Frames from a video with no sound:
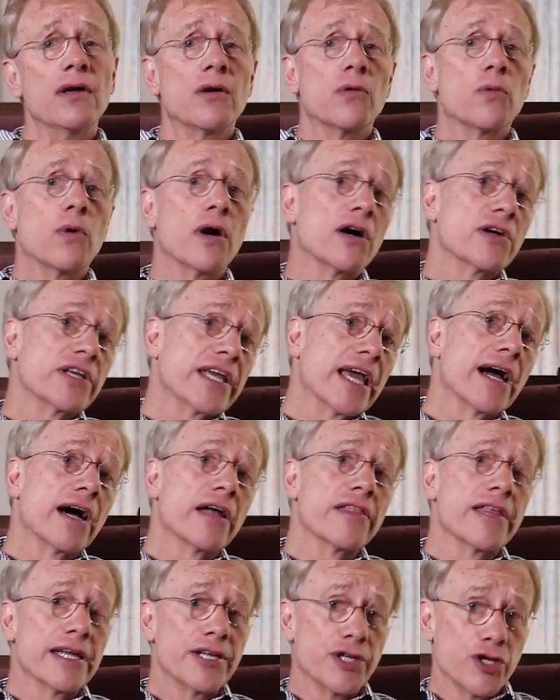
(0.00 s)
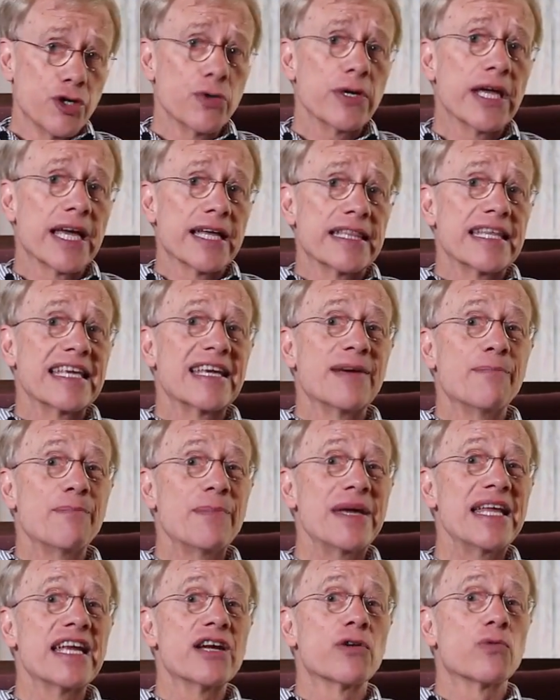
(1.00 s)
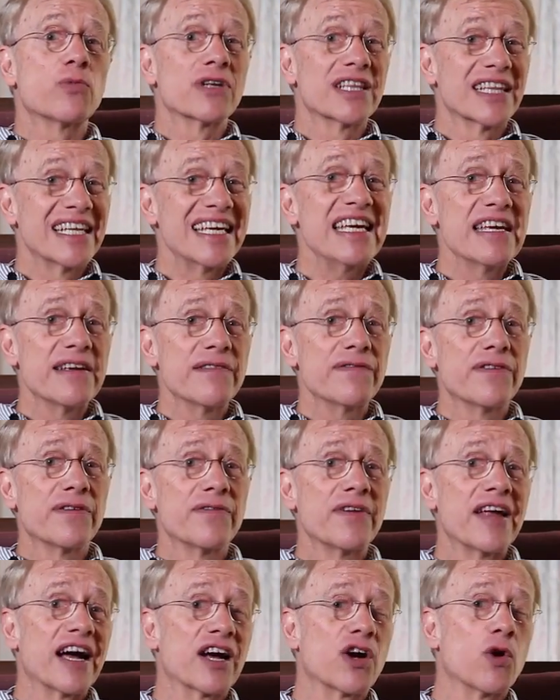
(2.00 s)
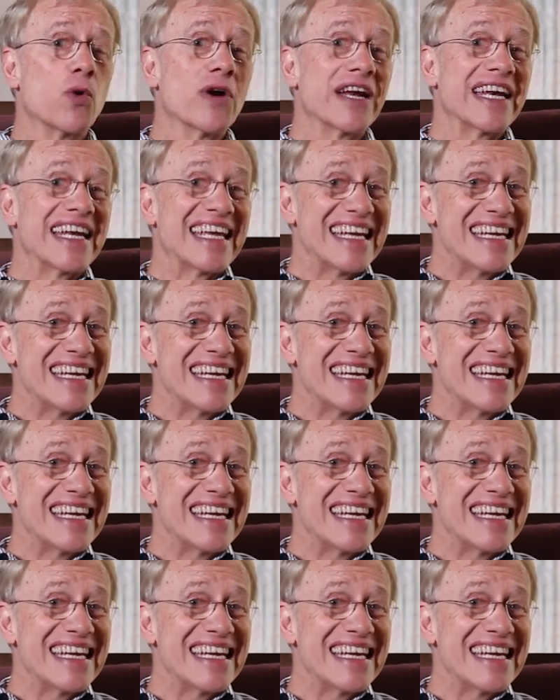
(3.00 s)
Well, yeah, they do get the immediate relief of not going